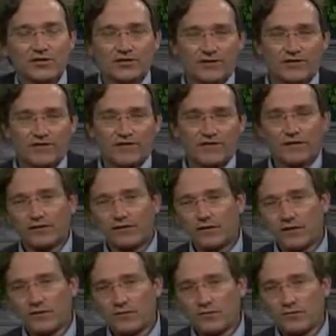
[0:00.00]
She fell
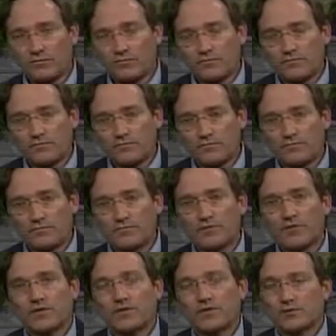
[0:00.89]
at home,
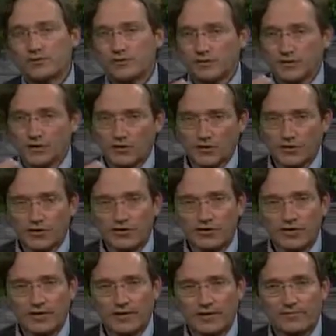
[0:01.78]
she hurt
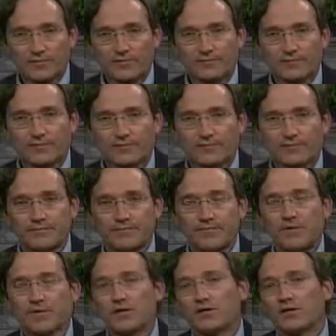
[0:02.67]
her hip,
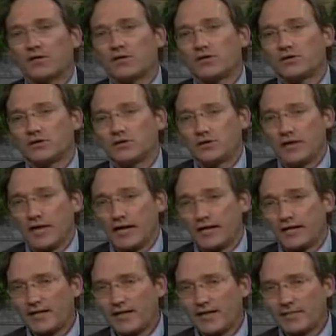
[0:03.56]
she
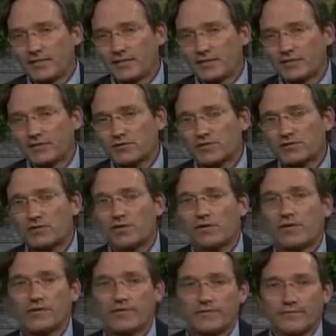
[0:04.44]
got an ambulance,
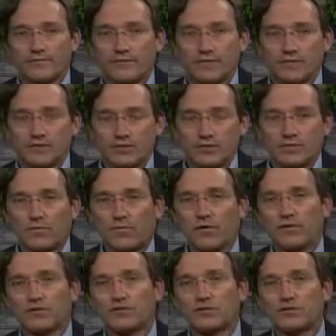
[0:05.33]
and she
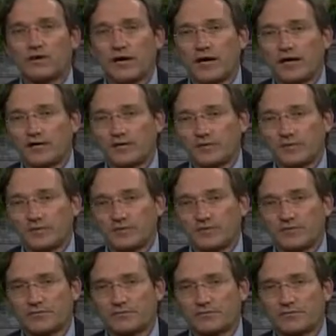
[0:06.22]
went to the
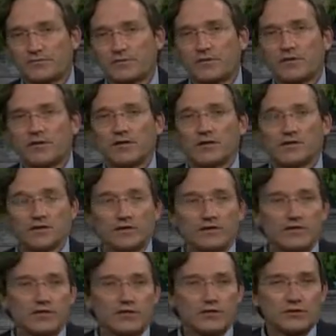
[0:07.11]
hospital.
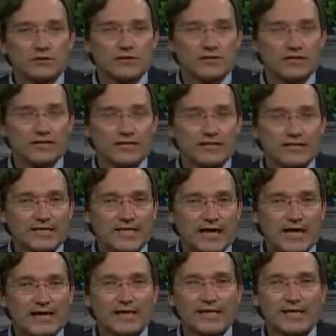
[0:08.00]
She did
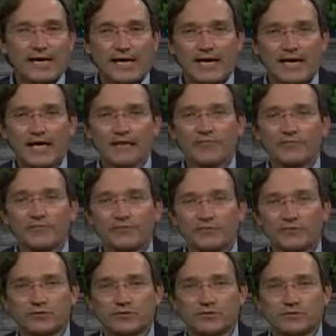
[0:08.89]
not have
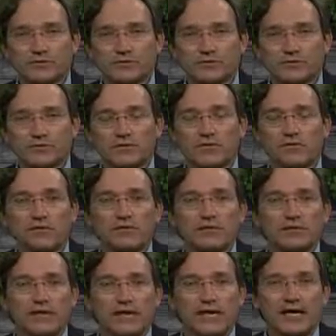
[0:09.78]
approval
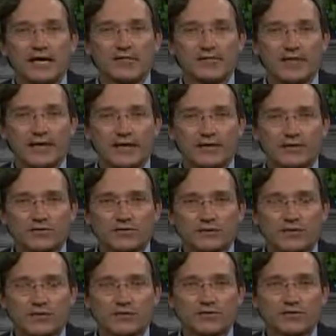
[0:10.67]
to have
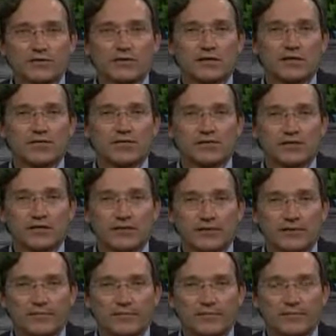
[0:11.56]
x-rays of her
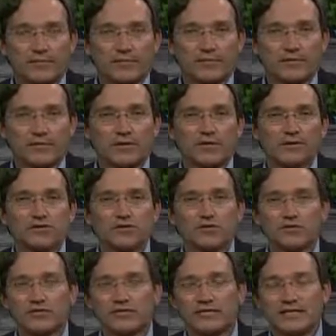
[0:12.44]
hip.
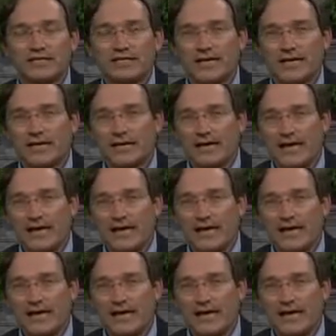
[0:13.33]
So she did not